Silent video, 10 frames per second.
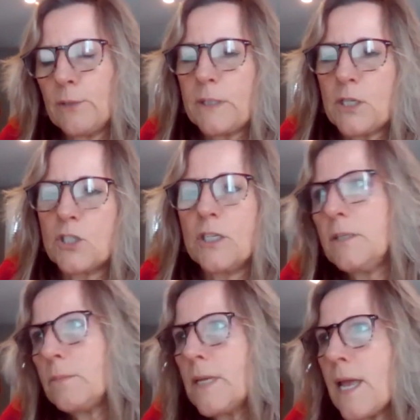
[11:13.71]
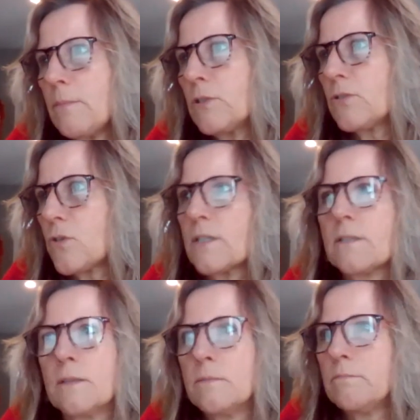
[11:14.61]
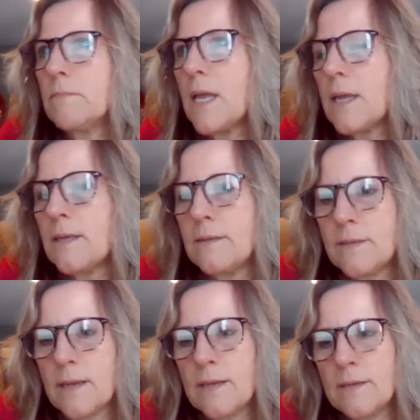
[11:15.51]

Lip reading: because you need to be able to trust them and